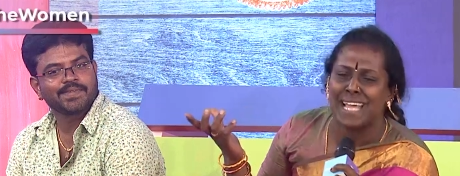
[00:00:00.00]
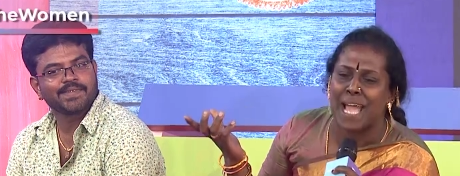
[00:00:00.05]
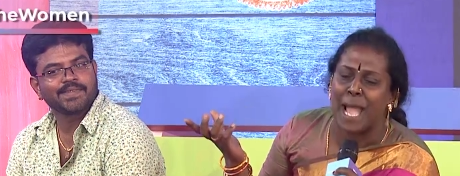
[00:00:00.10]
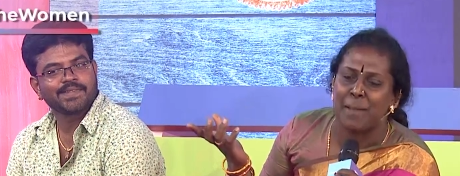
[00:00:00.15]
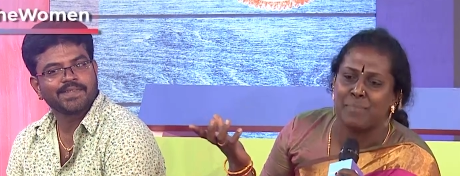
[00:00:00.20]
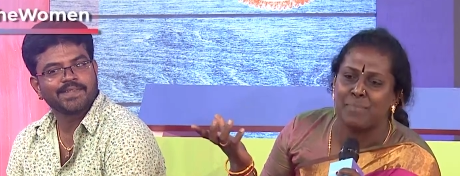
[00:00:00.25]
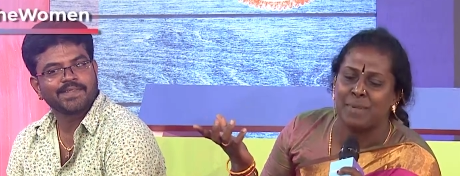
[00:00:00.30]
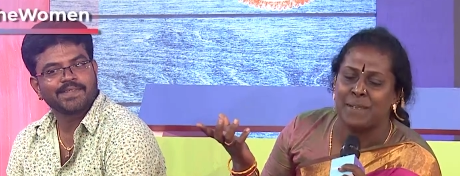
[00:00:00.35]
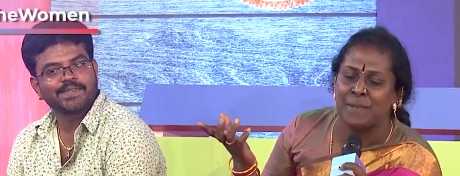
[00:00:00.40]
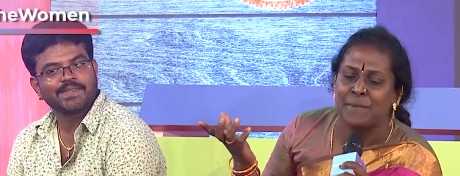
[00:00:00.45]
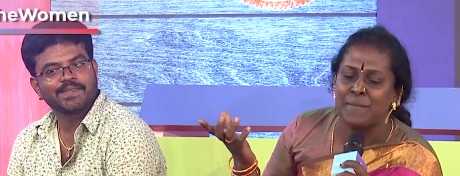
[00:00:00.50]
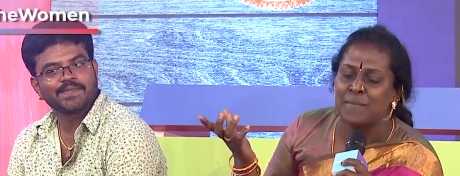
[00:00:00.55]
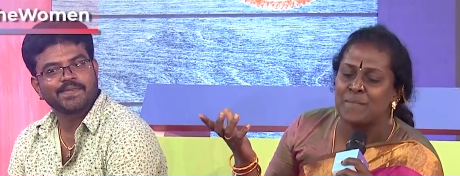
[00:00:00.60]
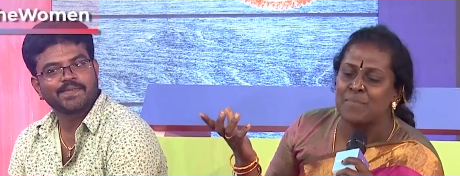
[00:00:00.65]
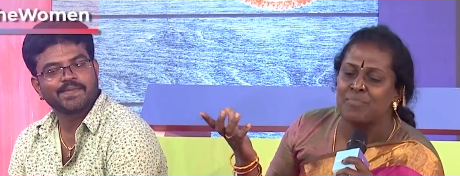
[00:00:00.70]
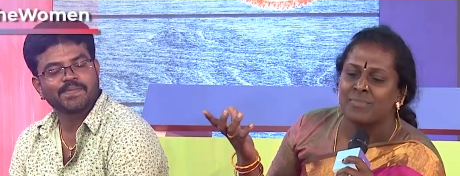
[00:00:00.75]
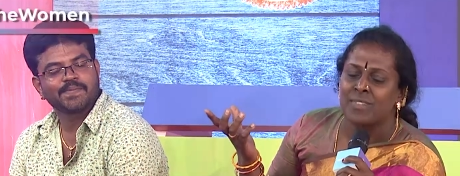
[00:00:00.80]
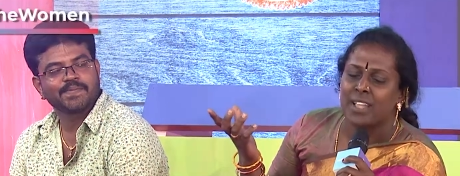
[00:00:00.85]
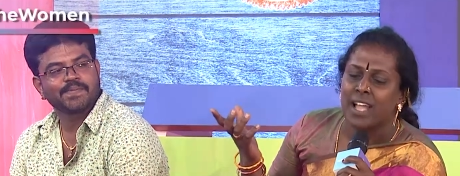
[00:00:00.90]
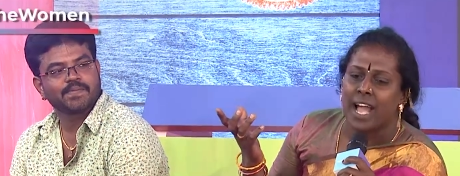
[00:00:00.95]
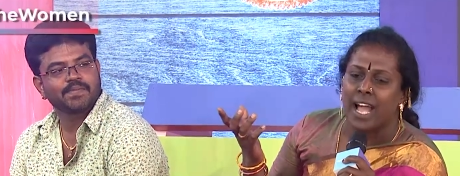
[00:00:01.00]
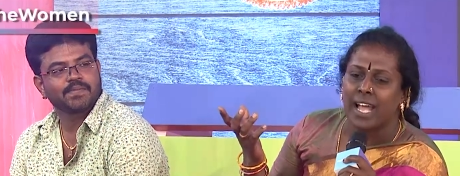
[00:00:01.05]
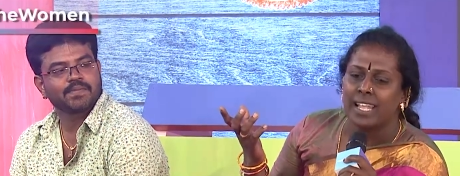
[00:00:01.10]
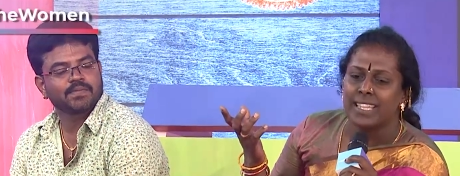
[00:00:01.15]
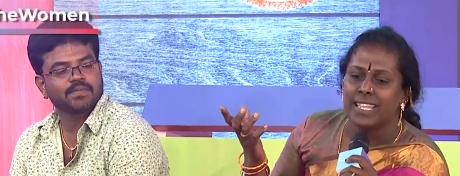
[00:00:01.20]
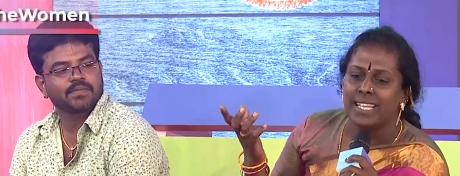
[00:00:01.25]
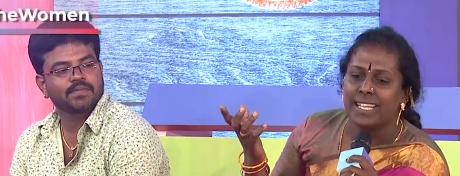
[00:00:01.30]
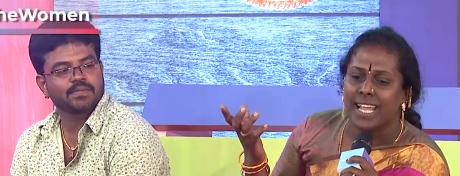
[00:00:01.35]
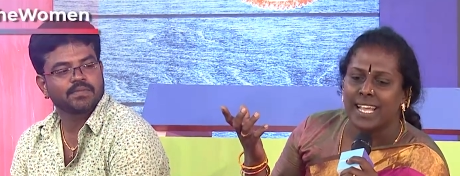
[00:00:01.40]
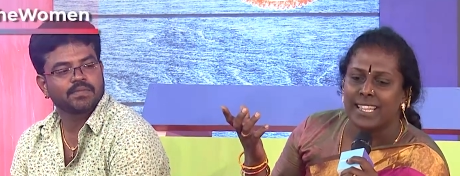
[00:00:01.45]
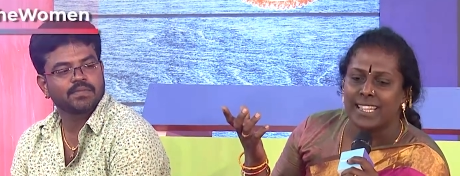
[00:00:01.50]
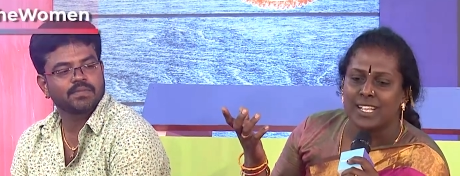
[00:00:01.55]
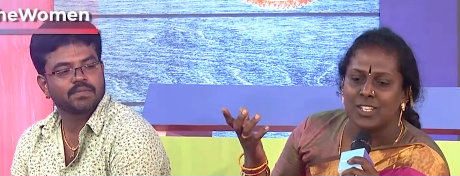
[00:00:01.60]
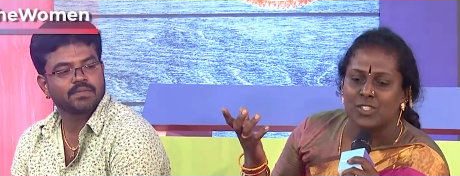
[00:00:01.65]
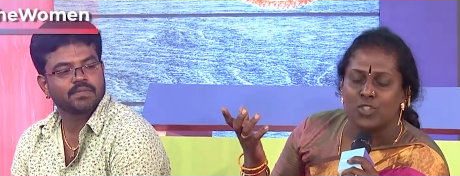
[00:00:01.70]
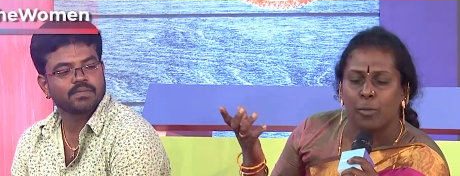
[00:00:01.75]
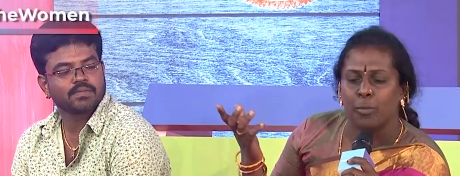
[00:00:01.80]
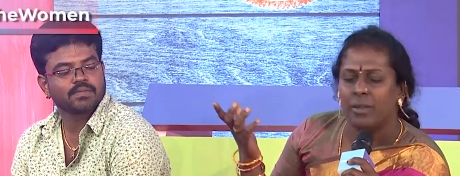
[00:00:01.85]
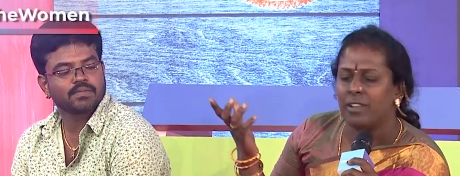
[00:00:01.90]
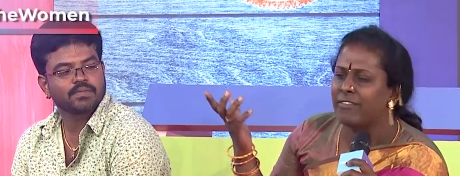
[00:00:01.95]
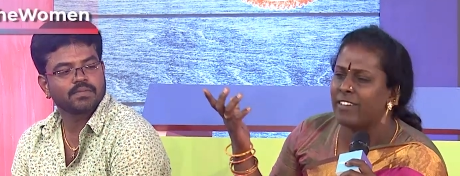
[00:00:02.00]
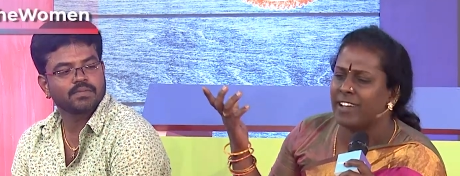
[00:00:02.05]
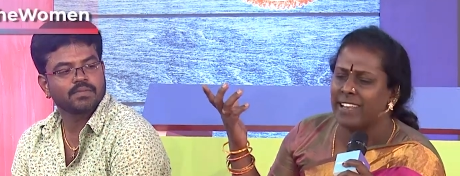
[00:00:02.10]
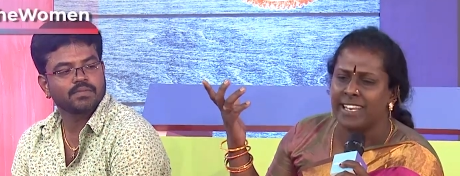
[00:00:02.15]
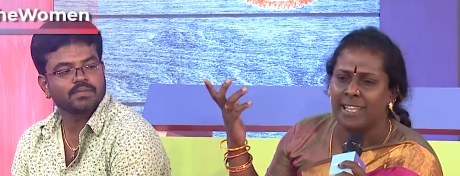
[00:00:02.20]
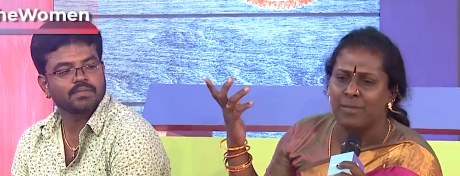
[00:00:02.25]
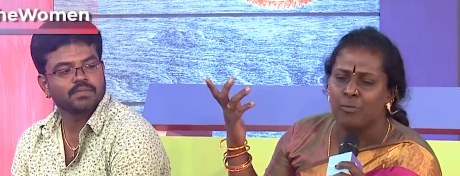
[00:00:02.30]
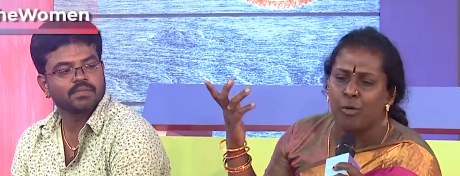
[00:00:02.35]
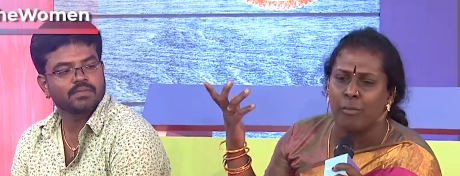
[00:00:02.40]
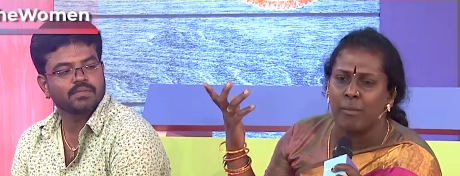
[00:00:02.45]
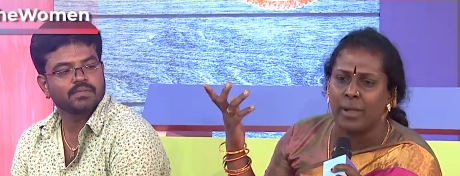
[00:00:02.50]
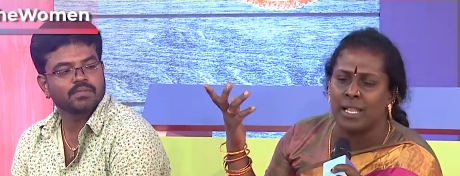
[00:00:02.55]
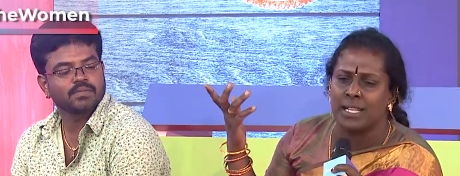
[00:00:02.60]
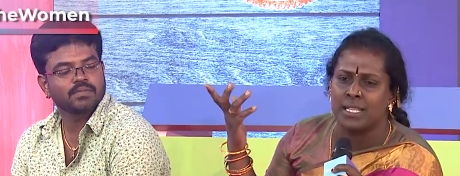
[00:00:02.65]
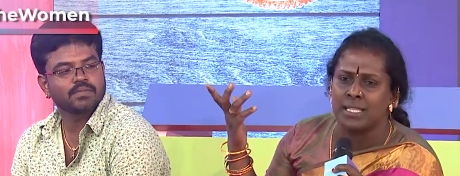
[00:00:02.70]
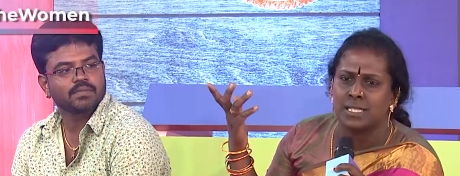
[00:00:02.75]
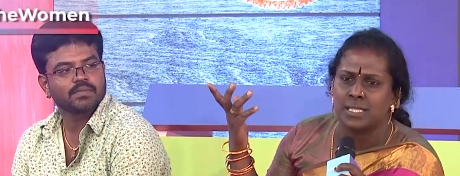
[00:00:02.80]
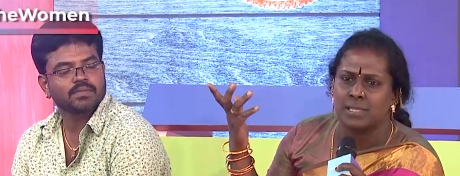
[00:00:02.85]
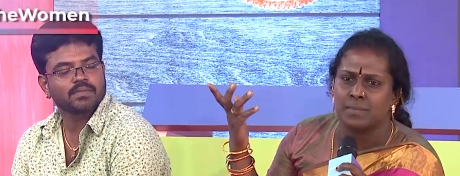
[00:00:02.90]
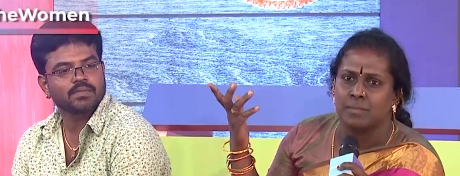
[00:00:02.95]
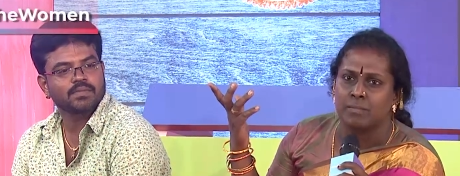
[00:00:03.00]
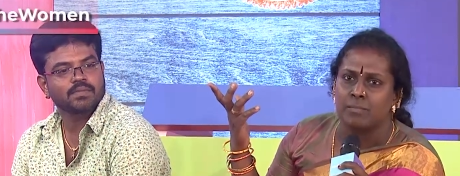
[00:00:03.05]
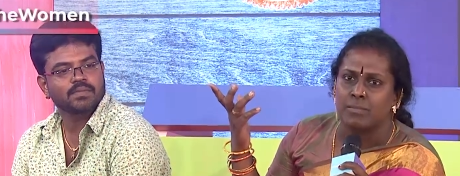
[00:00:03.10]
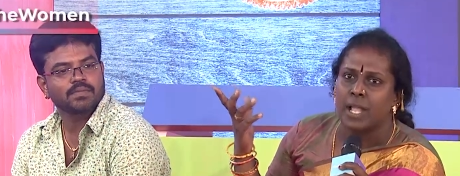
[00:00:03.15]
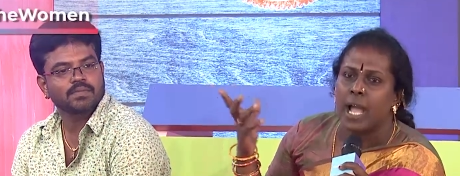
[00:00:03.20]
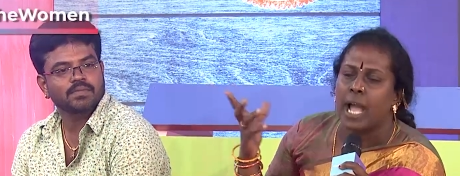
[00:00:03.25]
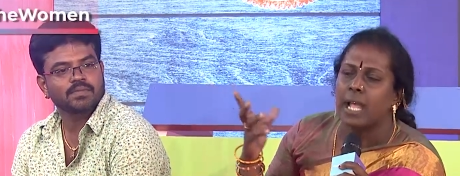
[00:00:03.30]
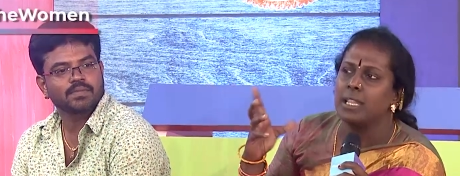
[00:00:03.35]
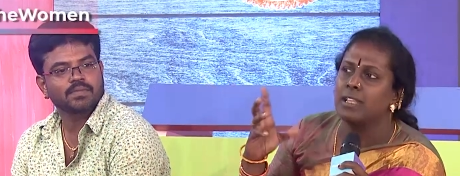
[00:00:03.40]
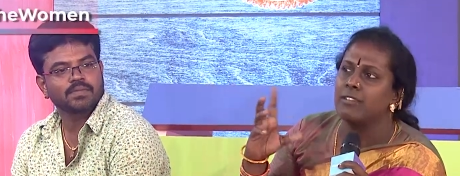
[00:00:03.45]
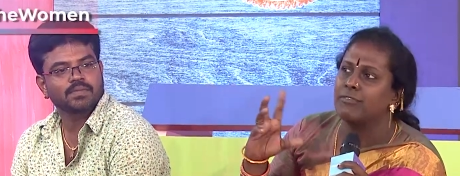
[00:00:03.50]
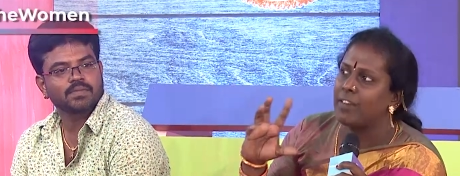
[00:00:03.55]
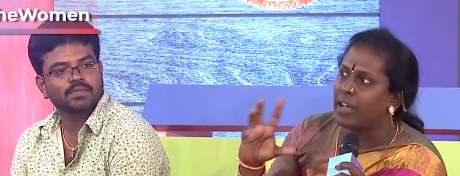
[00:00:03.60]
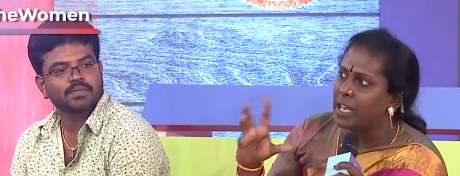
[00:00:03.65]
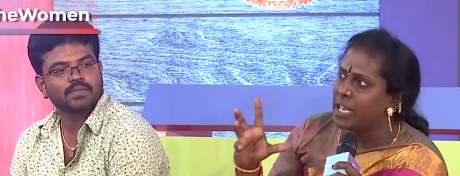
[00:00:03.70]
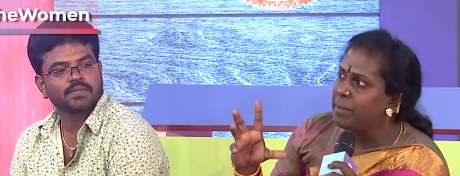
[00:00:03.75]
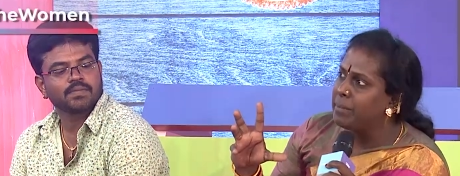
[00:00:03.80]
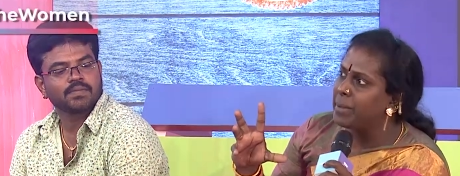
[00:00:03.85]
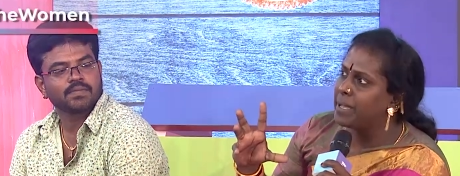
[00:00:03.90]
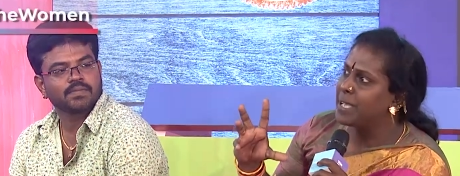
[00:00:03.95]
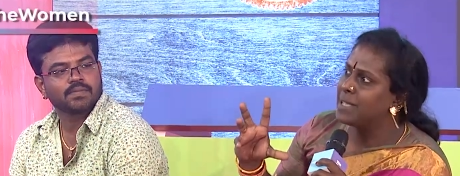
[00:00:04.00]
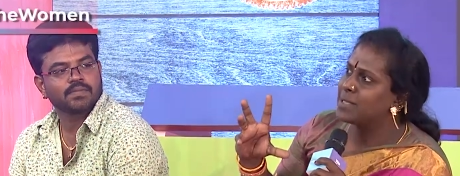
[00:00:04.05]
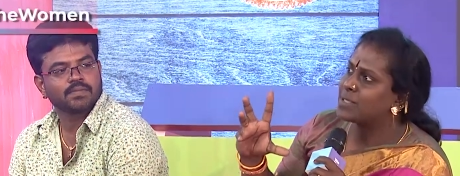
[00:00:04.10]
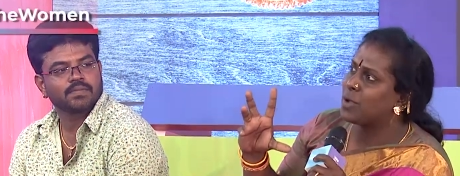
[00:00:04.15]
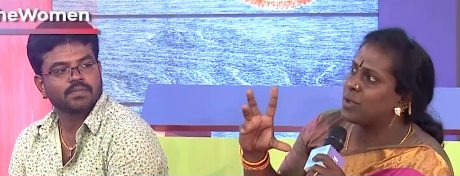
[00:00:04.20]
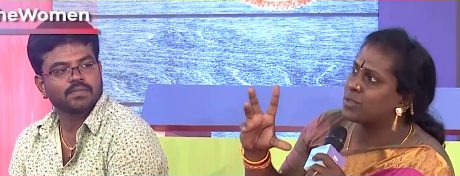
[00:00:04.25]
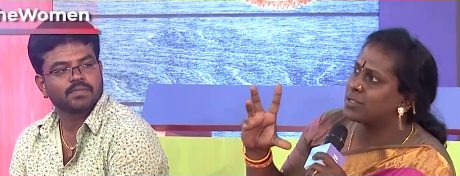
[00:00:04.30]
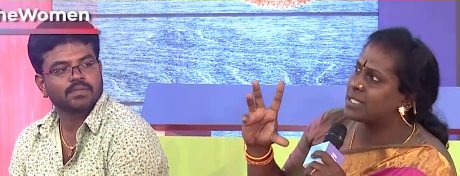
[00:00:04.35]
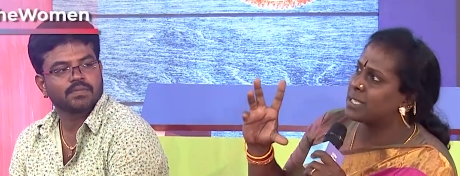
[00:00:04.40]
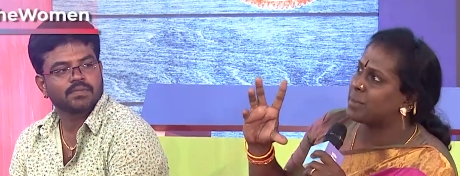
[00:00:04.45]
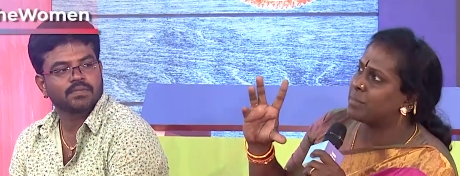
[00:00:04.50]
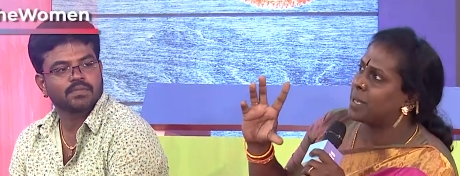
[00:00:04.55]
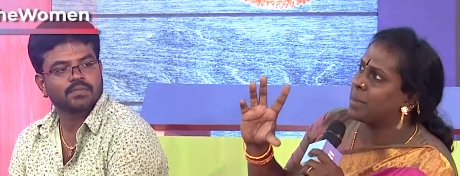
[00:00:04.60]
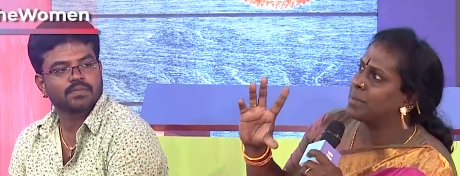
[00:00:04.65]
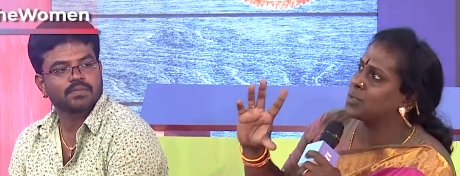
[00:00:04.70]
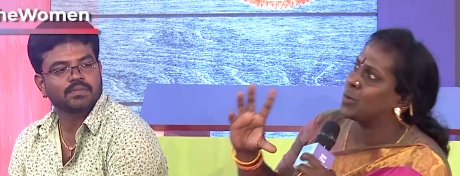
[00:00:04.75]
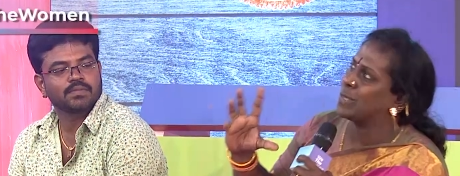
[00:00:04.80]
Speaker 1: happen. I think I think so many funny moments. I think funny becomes also sometimes